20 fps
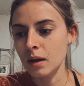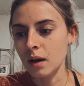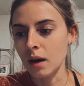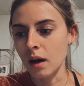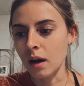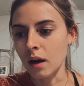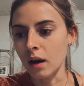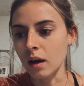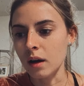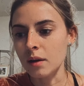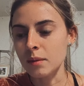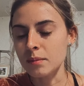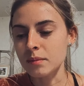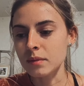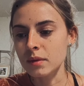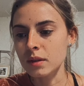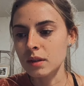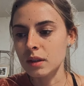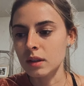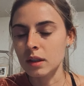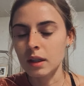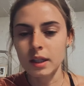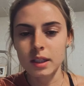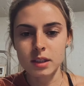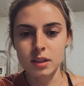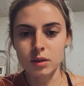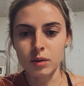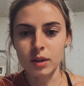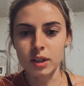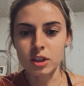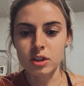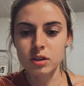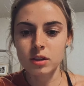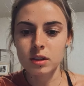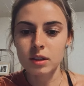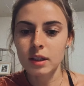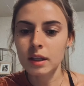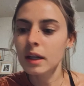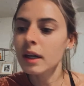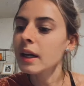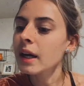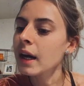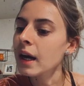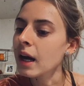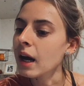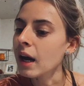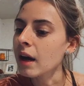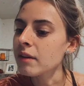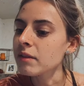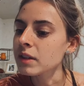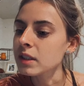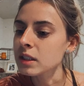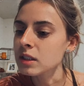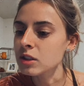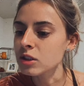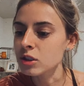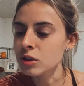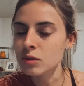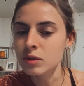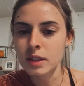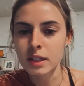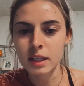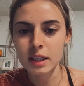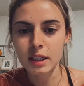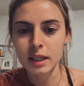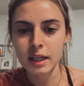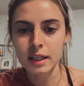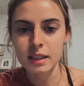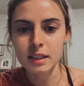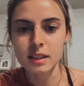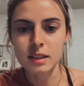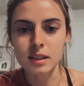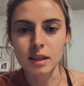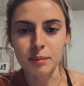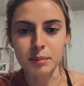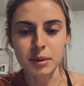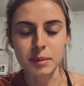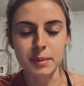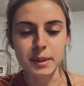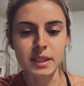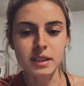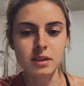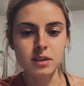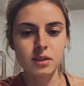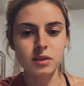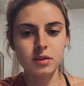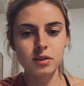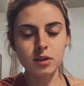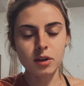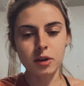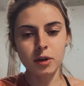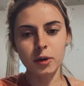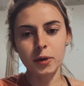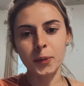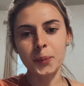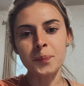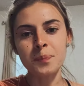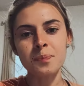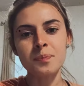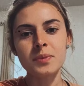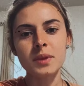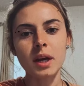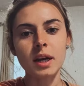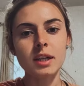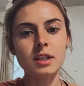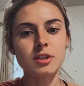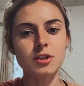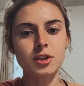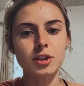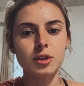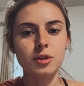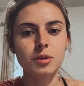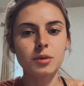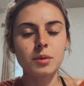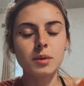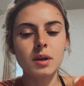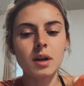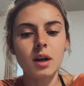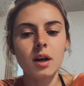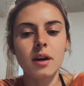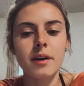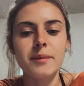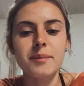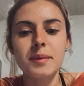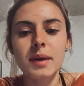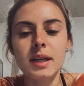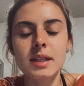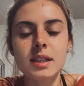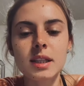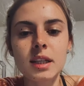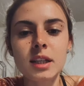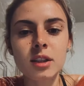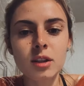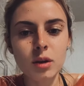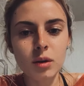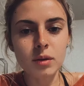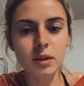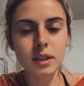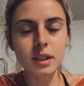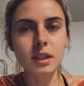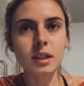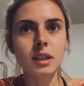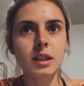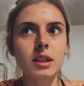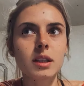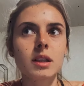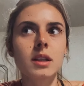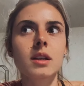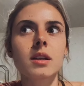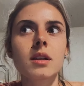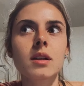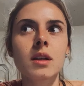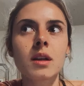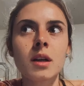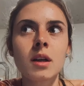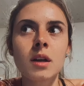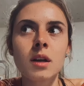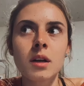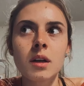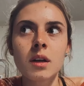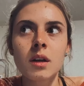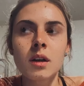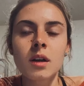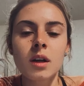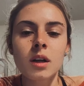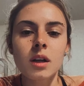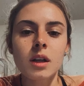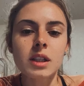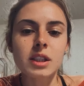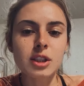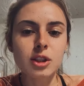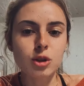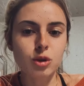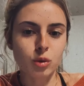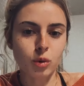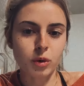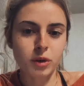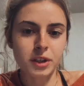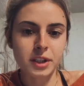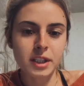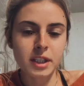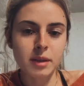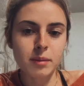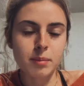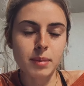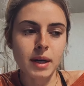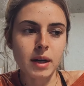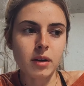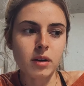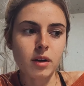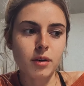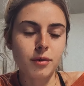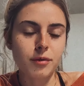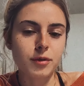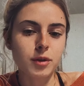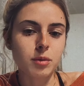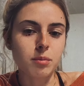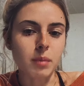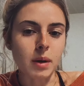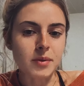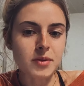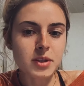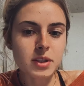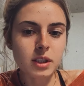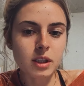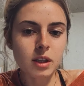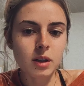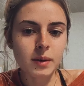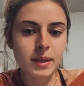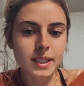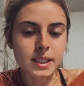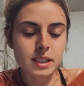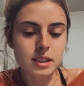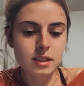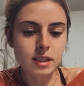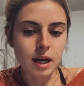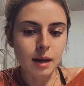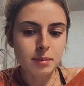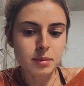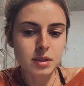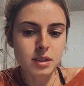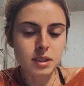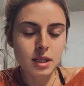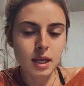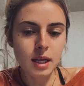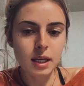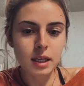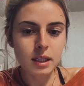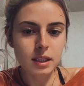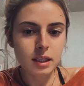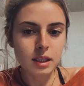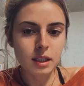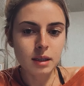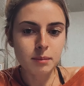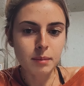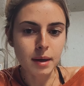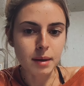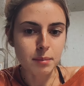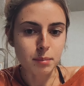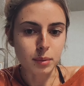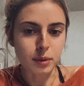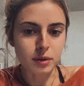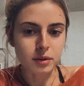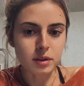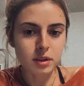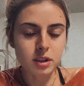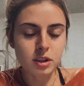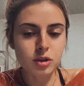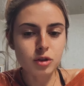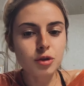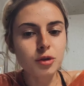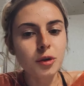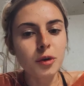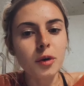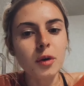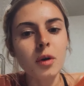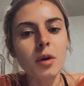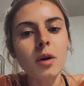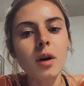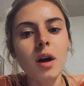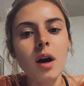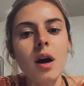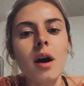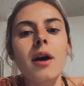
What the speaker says: the next question that I have is, do you take any supplements? So I do. As I noted in a story about a few months ago, I stopped taking my birth control